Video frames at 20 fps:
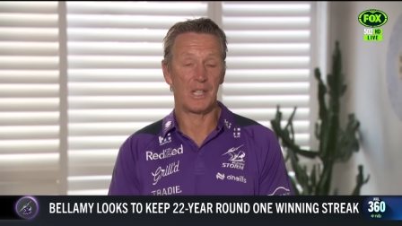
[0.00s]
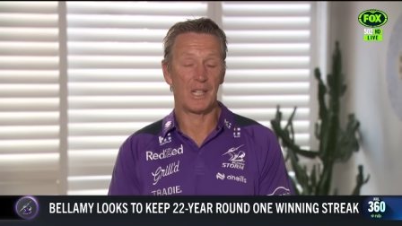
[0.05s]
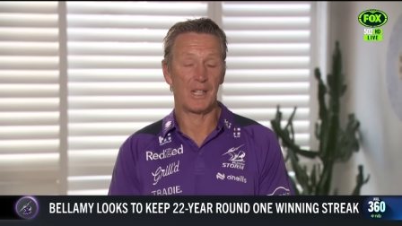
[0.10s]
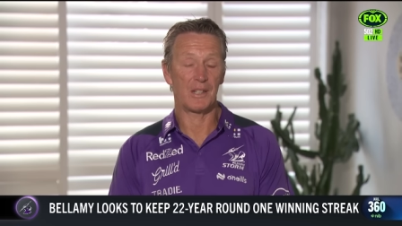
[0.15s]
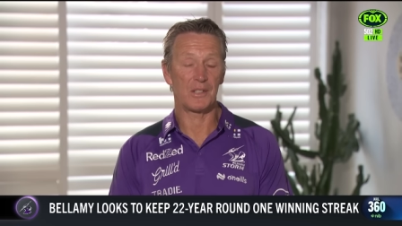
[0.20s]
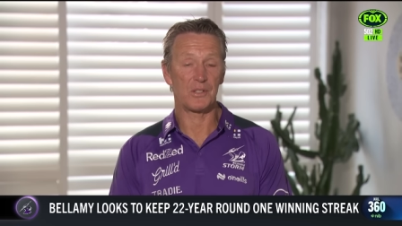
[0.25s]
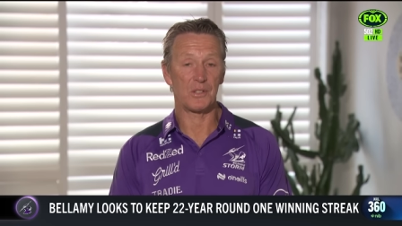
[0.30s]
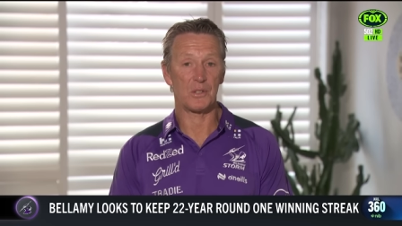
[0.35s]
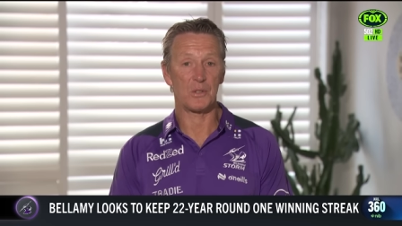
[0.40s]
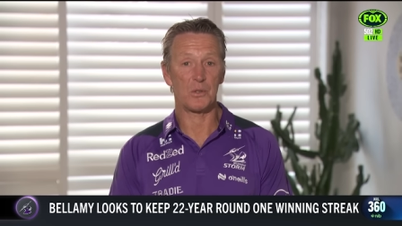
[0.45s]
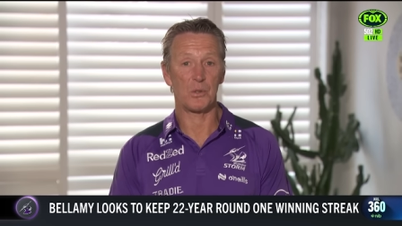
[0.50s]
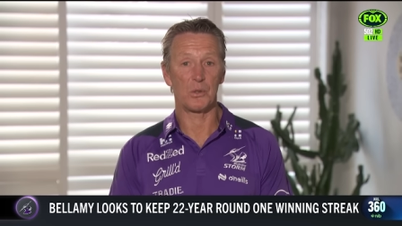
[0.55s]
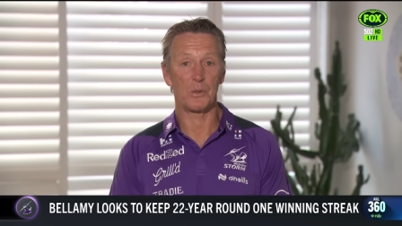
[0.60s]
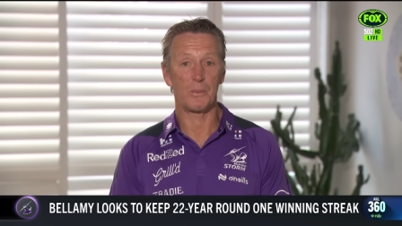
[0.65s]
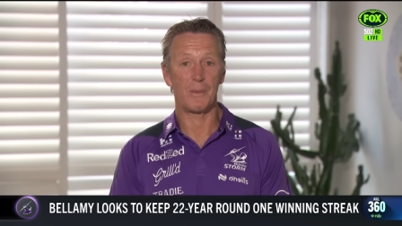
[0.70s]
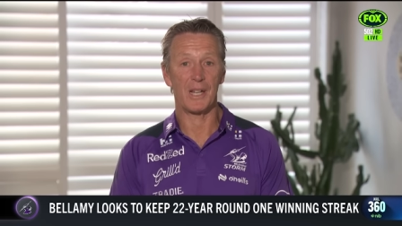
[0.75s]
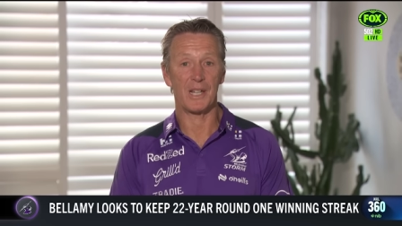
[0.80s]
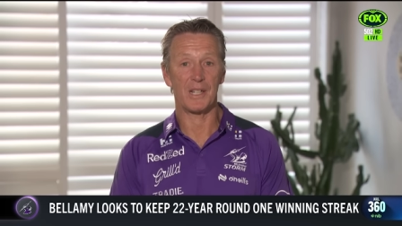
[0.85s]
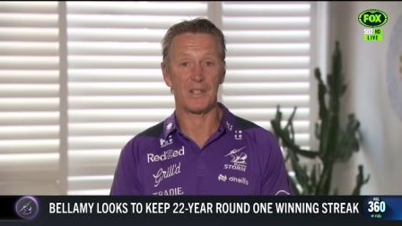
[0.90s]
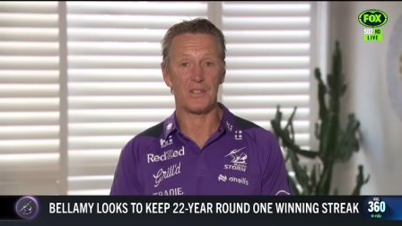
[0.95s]
You know, as I was
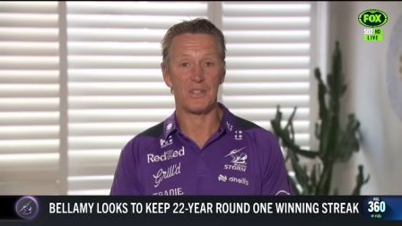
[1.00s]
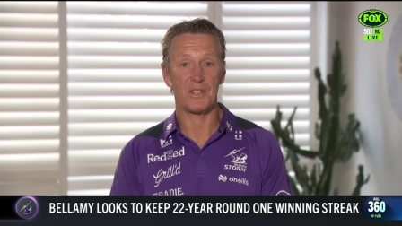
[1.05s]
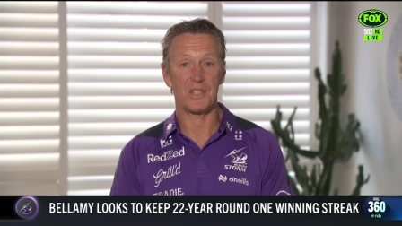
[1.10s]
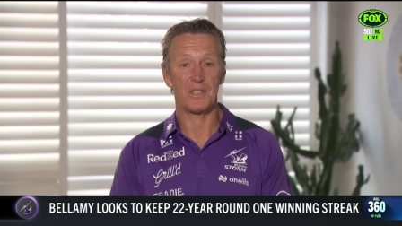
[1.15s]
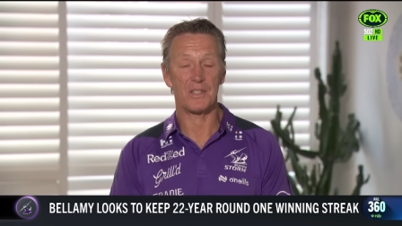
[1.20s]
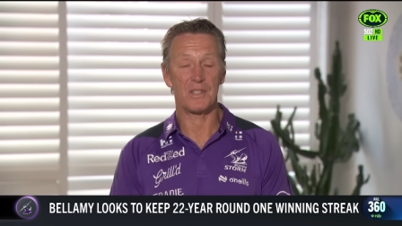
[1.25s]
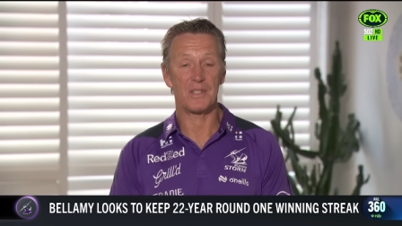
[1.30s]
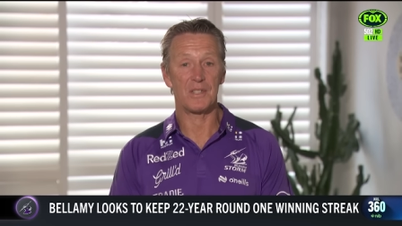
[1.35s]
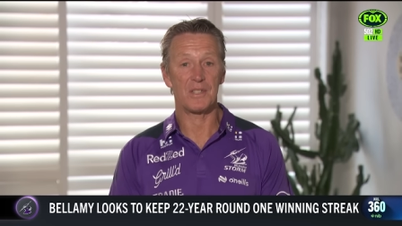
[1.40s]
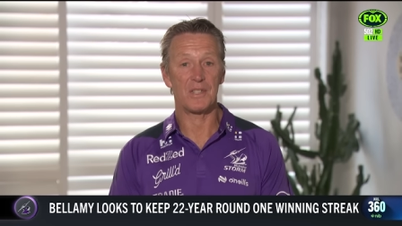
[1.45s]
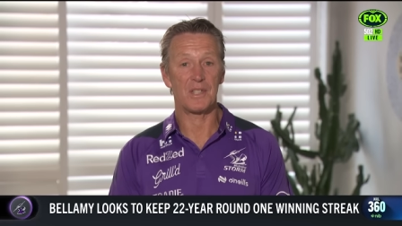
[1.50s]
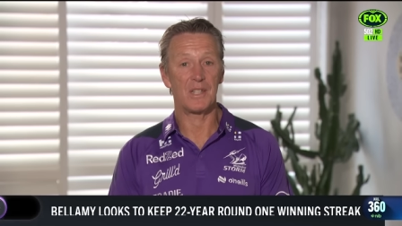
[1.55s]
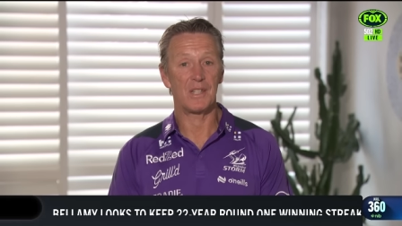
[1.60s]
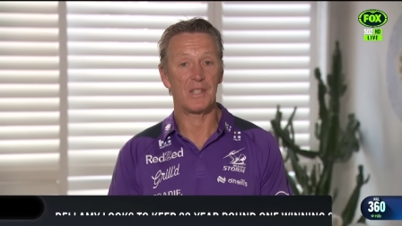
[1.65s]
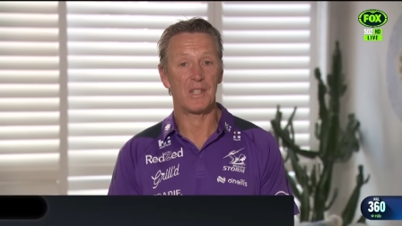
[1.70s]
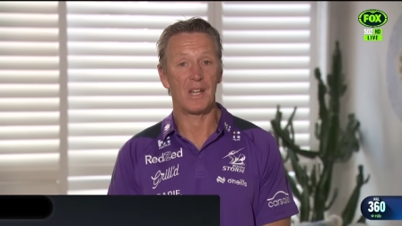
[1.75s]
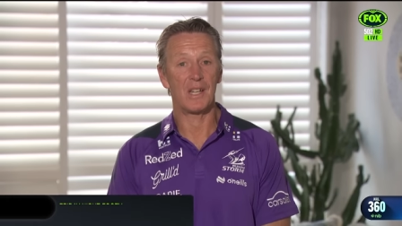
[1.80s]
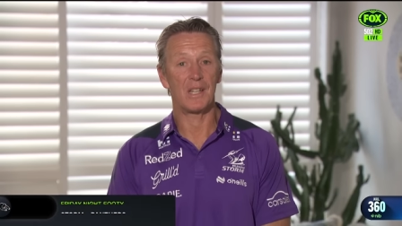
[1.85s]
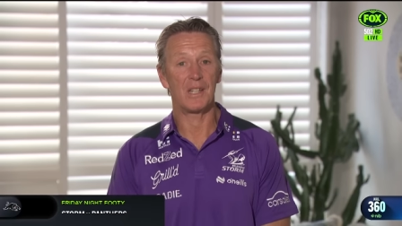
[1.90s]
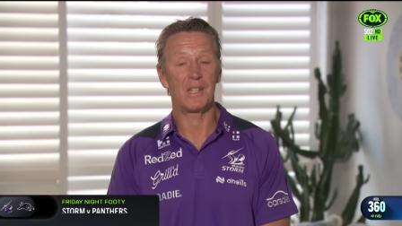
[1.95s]
talking about consistency,
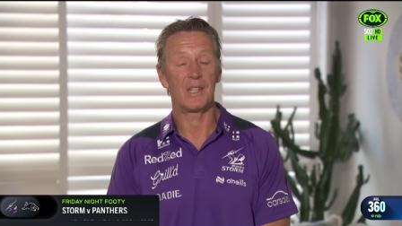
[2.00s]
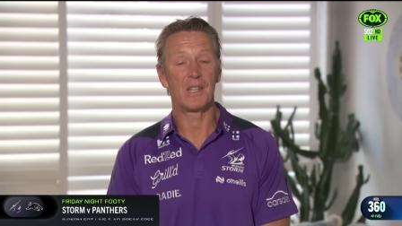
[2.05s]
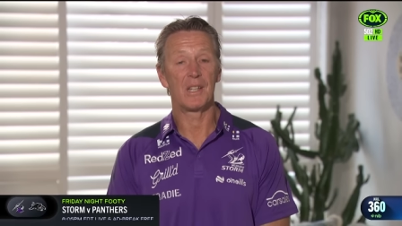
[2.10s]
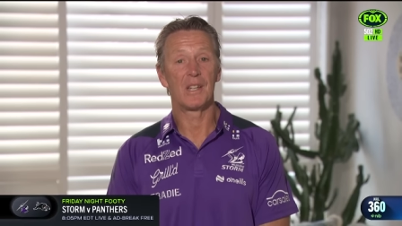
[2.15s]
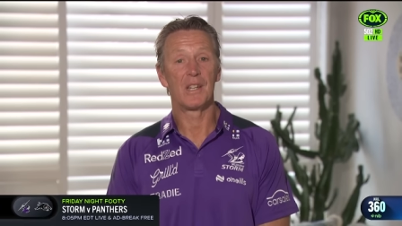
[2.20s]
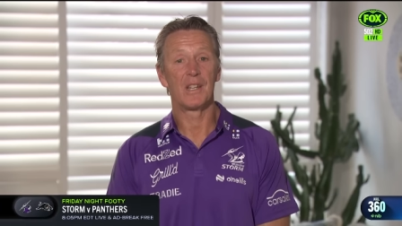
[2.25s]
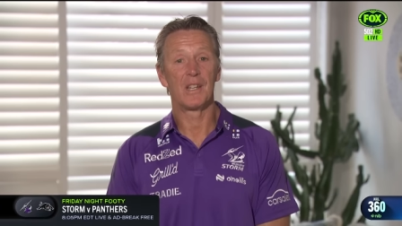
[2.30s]
they